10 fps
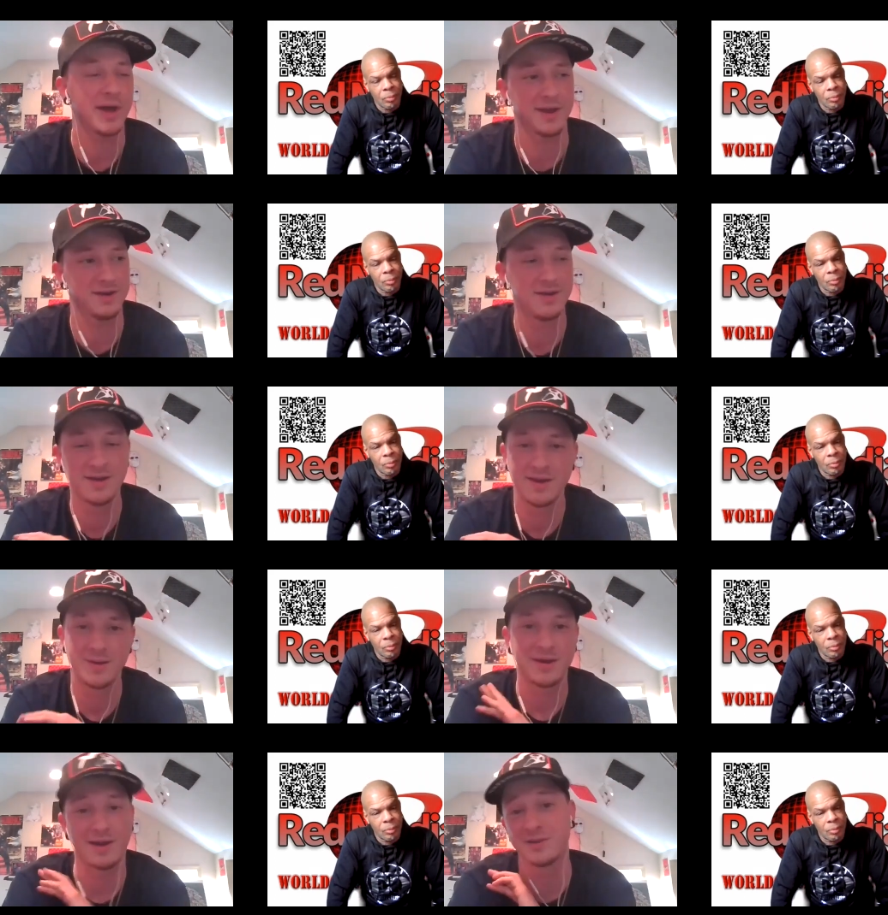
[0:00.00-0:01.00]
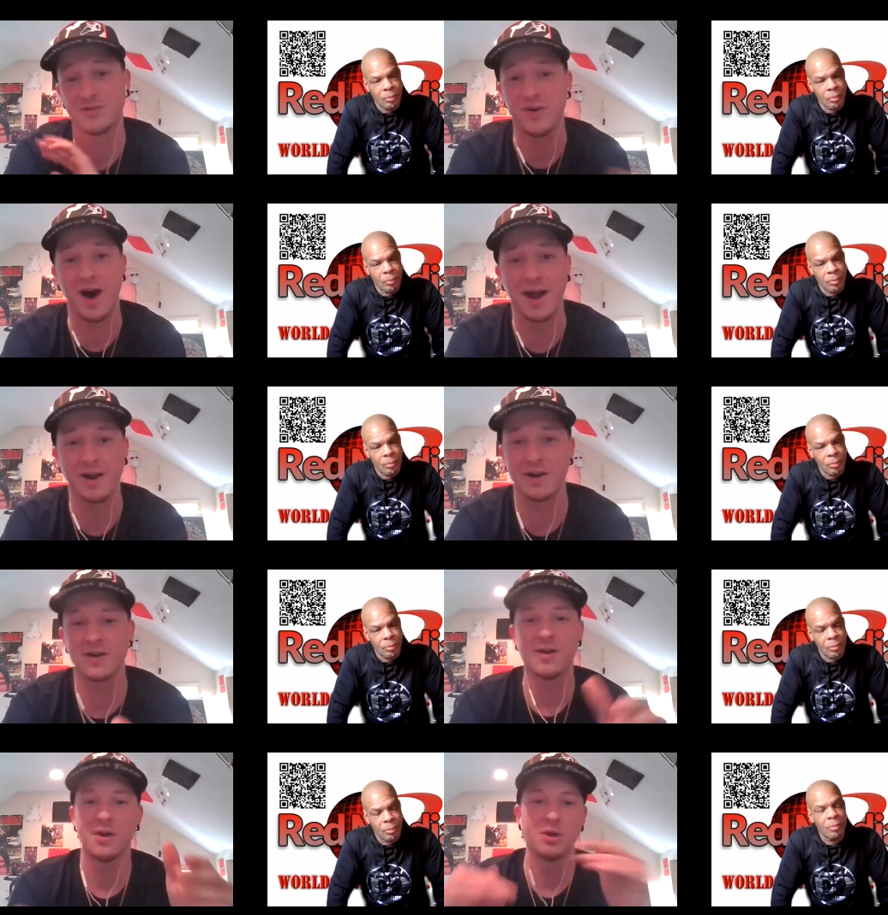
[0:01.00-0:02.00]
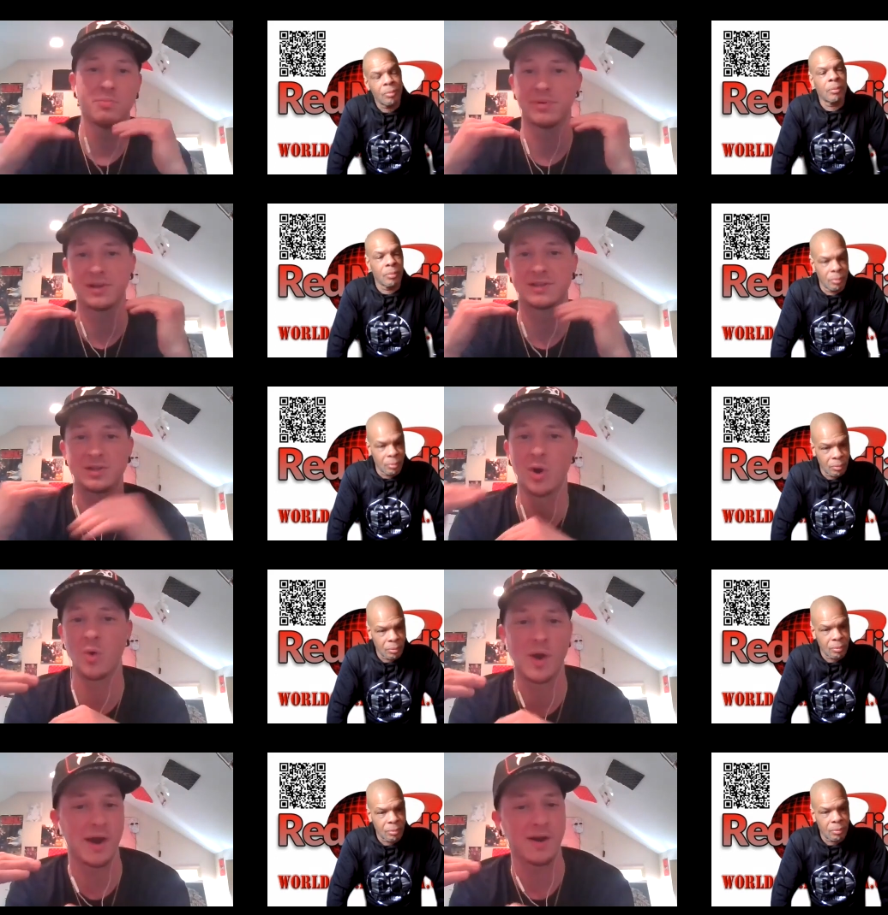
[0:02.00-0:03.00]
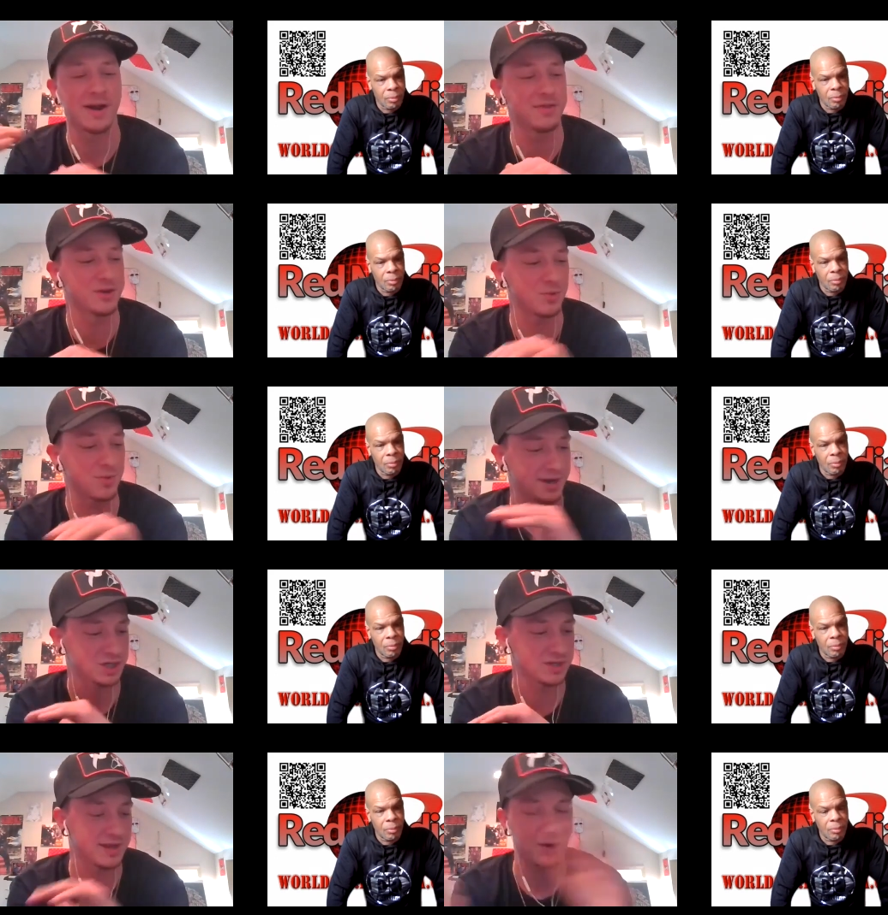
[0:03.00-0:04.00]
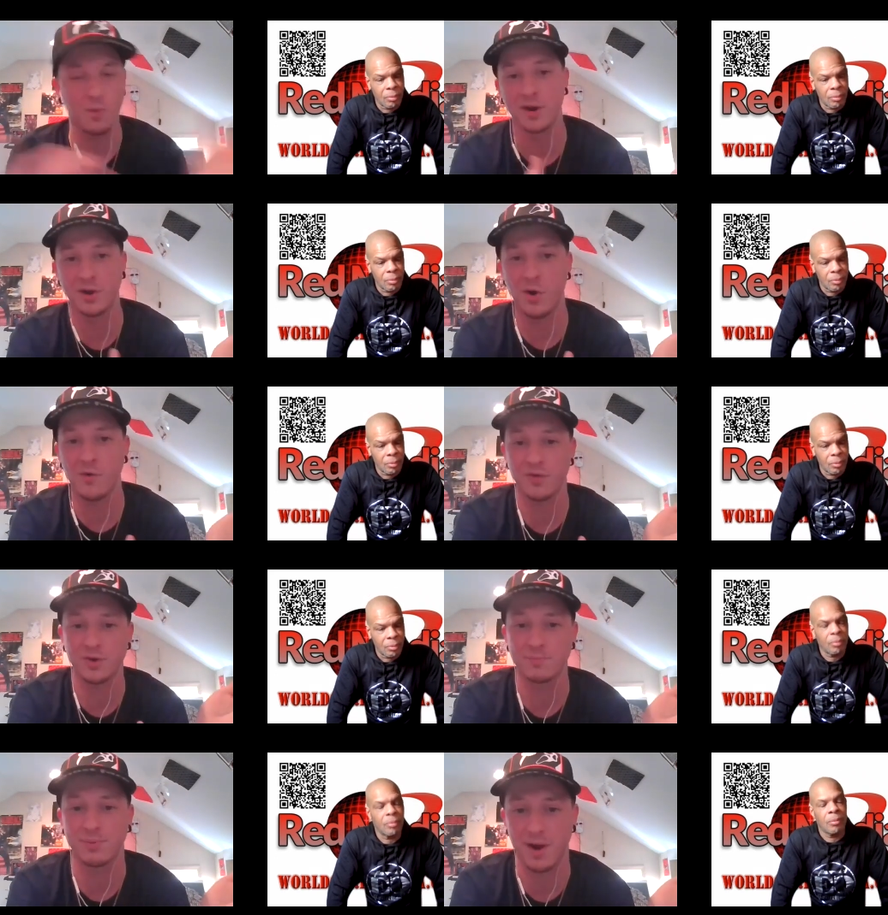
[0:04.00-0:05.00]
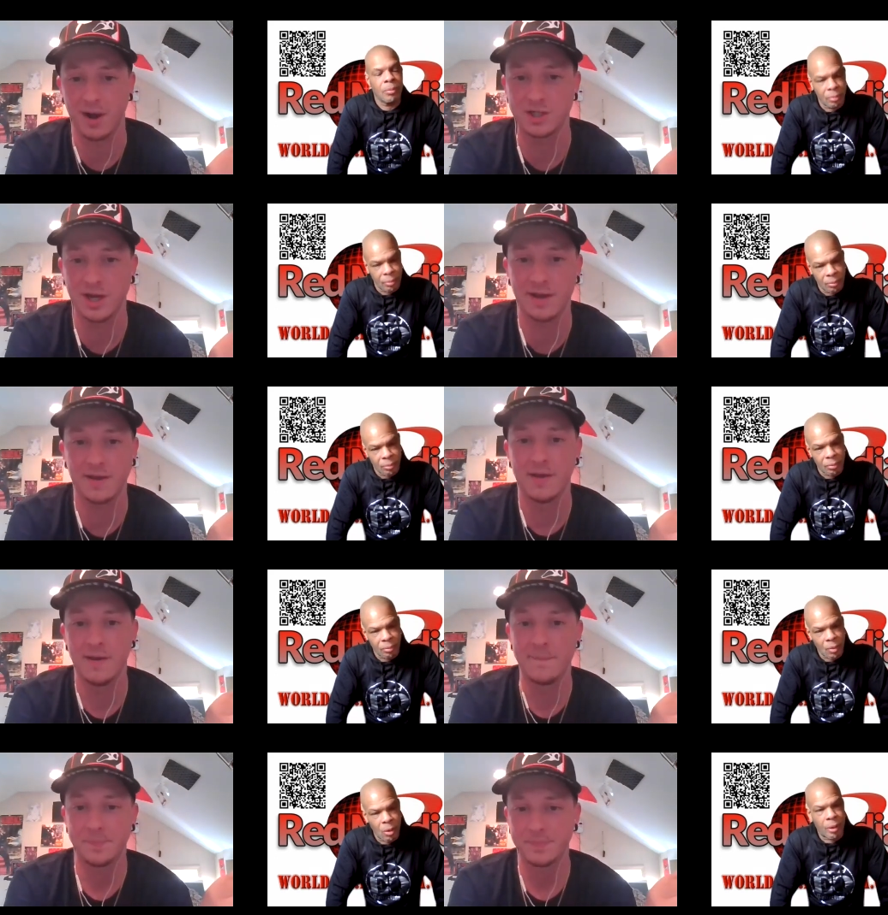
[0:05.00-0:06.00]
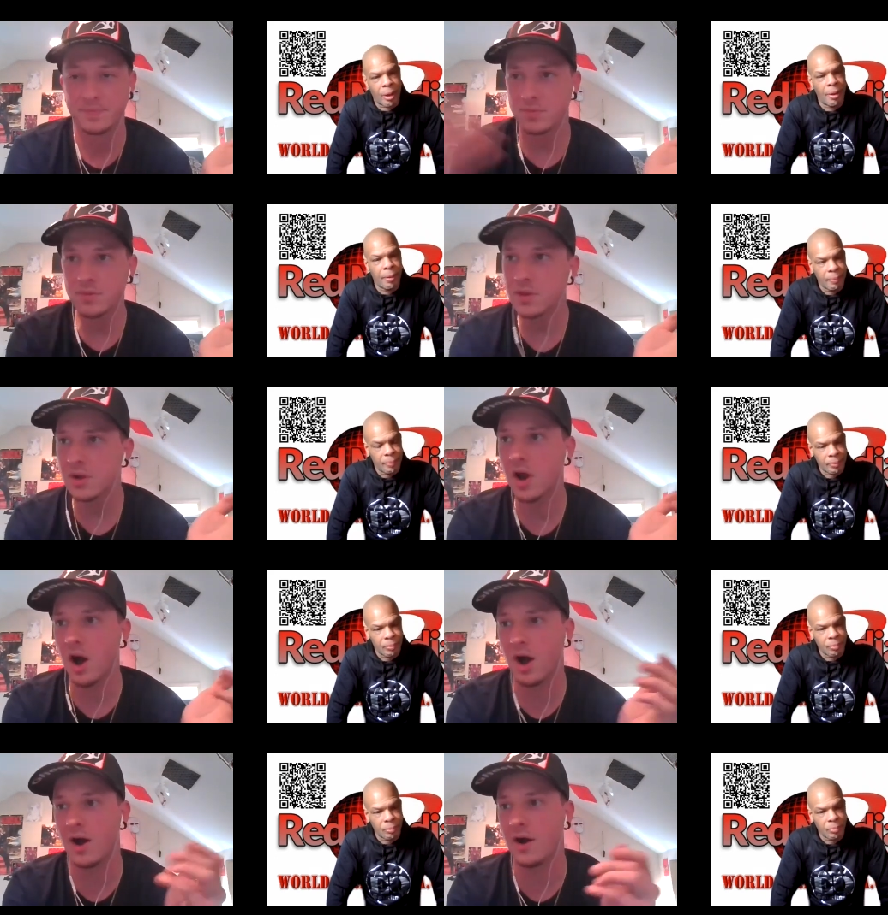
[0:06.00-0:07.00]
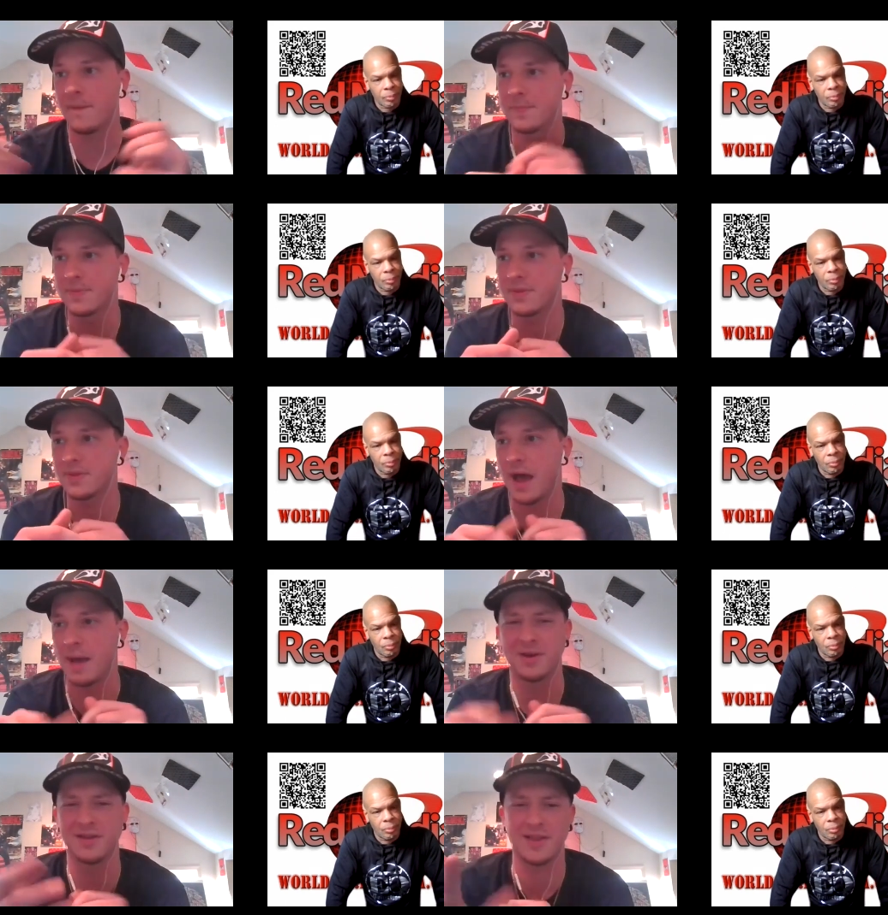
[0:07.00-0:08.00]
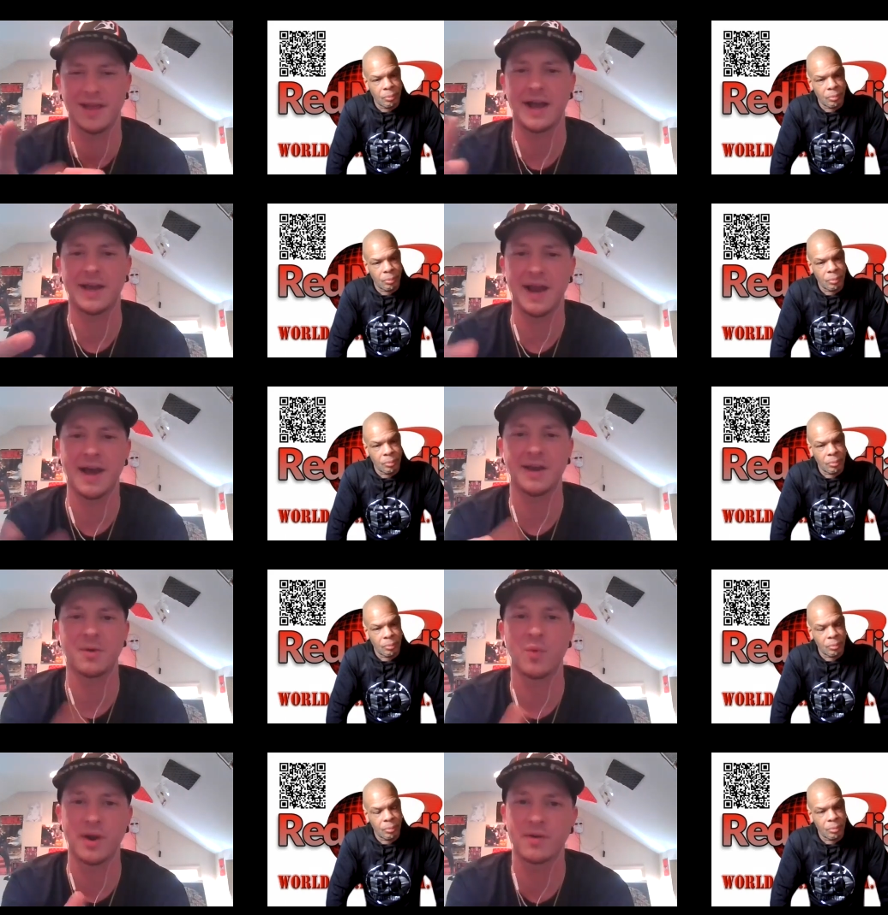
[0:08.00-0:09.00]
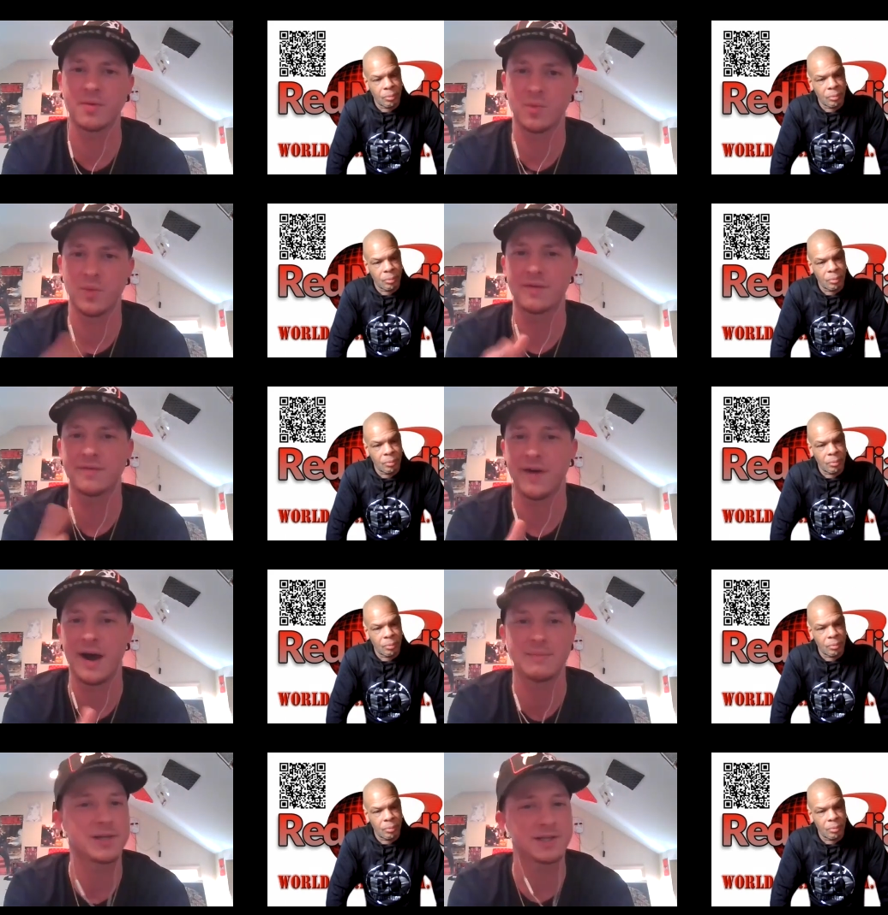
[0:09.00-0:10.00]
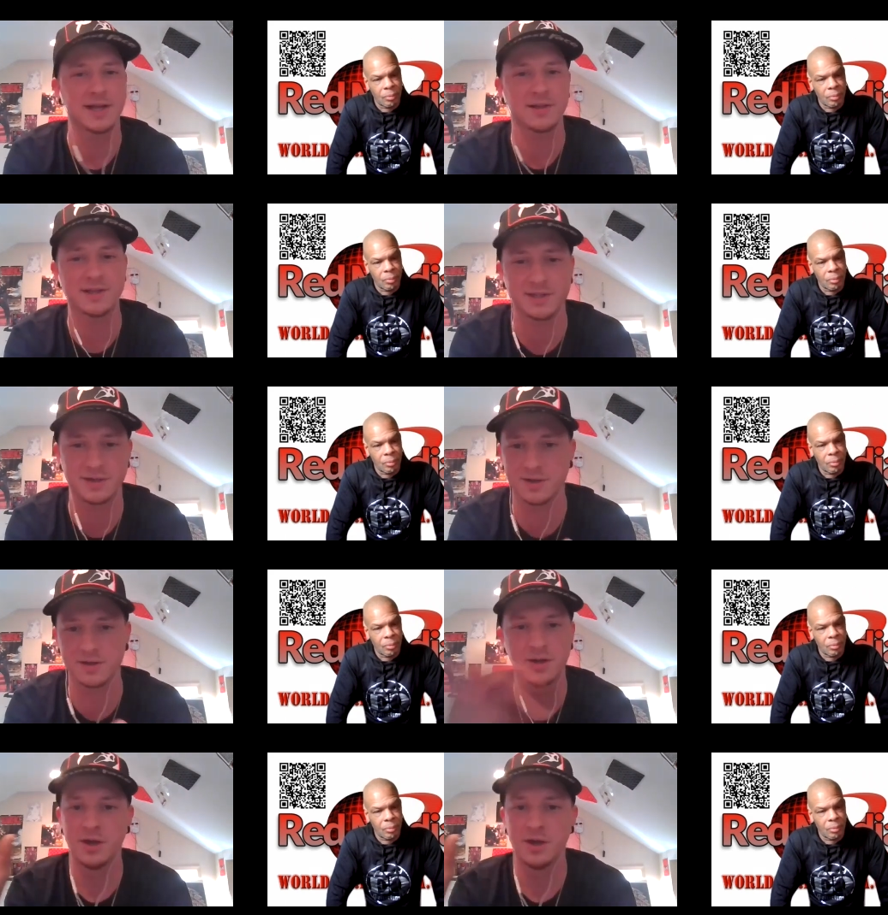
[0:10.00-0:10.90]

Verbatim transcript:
Speaker 1: and it's fire but it's nowhere in the direction that I want to go for the new project. Okay. Uh, I've been like I get I get on weird weird vibes because I listen to